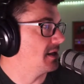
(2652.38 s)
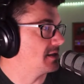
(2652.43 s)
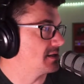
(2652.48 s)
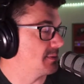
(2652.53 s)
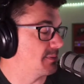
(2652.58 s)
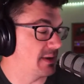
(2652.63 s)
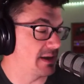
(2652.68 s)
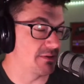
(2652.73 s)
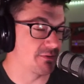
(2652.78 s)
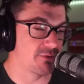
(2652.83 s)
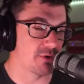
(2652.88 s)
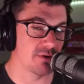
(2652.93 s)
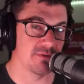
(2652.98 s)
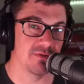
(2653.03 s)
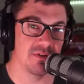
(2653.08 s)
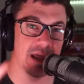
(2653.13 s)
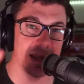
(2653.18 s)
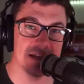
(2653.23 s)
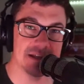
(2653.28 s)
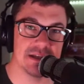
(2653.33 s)
to be in front of
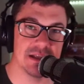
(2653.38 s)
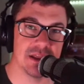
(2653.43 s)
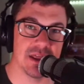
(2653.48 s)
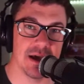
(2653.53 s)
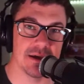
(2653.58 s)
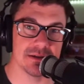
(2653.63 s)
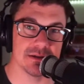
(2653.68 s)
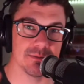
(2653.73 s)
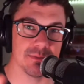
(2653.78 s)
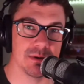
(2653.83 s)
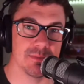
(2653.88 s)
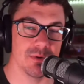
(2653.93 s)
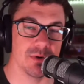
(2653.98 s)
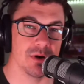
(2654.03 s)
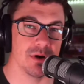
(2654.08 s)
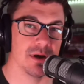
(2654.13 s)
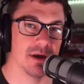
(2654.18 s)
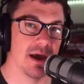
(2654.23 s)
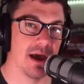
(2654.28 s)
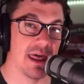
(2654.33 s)
19,000 people.
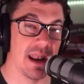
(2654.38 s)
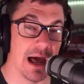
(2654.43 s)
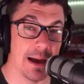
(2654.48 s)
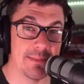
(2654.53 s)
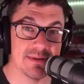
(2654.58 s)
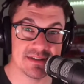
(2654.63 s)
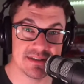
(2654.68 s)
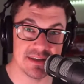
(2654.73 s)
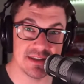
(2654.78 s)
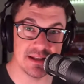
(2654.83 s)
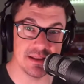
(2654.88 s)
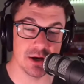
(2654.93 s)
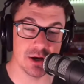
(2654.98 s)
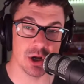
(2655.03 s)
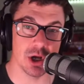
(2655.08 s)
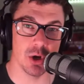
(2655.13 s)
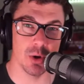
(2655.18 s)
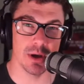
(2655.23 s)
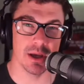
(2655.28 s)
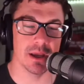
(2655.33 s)
And I'm sitting there
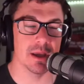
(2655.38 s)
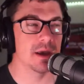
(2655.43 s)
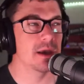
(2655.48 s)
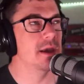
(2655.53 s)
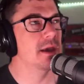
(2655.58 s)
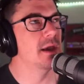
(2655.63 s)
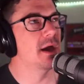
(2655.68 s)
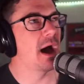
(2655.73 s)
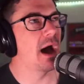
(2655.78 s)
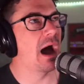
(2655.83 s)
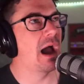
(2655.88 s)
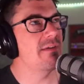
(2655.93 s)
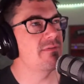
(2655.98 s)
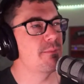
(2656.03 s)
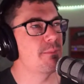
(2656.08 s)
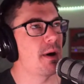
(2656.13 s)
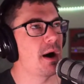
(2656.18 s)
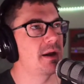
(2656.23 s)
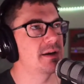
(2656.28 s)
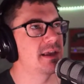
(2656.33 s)
going, I have a
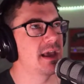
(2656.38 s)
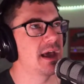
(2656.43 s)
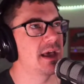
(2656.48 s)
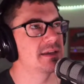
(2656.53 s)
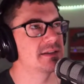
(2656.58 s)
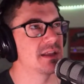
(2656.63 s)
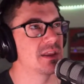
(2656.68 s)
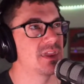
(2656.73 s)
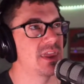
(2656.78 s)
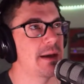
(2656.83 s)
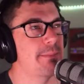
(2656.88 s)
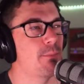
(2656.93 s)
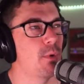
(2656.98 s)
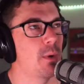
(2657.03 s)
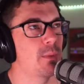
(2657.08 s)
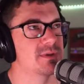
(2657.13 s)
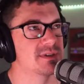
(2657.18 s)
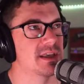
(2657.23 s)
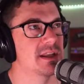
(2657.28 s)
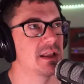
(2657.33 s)
podcast at that
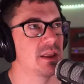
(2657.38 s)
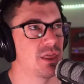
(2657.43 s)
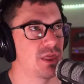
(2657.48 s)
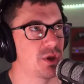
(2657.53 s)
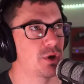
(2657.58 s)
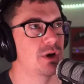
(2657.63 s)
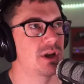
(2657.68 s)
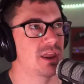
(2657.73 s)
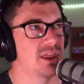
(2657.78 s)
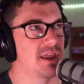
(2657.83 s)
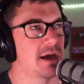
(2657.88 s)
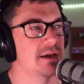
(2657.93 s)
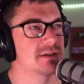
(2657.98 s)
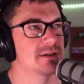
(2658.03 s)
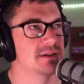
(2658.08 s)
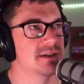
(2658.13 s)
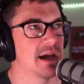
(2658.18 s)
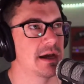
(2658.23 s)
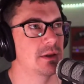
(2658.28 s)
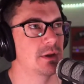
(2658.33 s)
point was getting
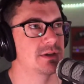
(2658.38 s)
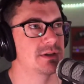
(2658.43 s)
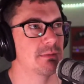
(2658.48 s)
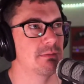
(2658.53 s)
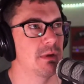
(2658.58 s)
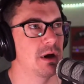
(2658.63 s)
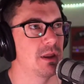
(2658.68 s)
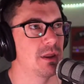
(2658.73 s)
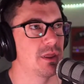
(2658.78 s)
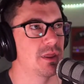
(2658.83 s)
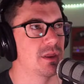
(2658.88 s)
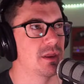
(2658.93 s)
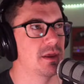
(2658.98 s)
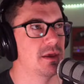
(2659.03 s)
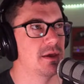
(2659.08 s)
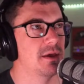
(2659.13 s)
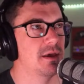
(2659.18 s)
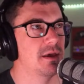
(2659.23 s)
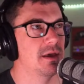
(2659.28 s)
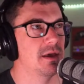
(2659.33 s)
30,000 downloads a month.
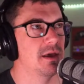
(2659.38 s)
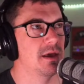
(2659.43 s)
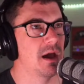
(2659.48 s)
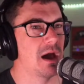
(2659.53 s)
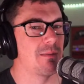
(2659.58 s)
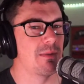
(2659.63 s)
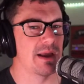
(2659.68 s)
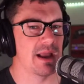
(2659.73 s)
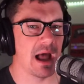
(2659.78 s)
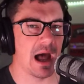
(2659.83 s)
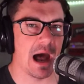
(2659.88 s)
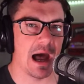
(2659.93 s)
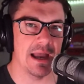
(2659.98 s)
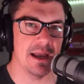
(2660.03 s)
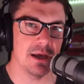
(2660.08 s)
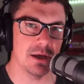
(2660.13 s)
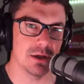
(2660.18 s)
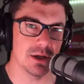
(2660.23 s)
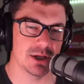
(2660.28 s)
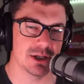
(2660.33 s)
I'm like, I
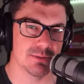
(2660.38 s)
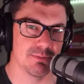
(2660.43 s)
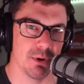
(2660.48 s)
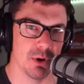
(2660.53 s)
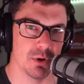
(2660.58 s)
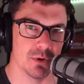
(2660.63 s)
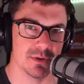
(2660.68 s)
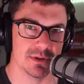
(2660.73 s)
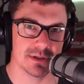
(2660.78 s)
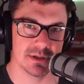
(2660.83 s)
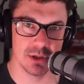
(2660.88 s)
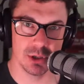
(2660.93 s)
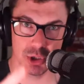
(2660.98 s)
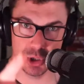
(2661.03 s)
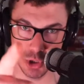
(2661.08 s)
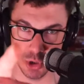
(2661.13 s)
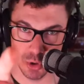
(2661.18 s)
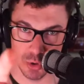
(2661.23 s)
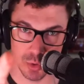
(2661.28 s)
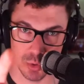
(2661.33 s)
could expose
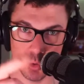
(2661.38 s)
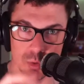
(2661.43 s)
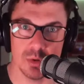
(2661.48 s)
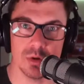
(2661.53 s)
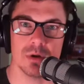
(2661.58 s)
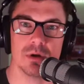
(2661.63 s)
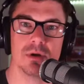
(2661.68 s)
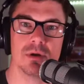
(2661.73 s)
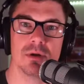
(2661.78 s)
you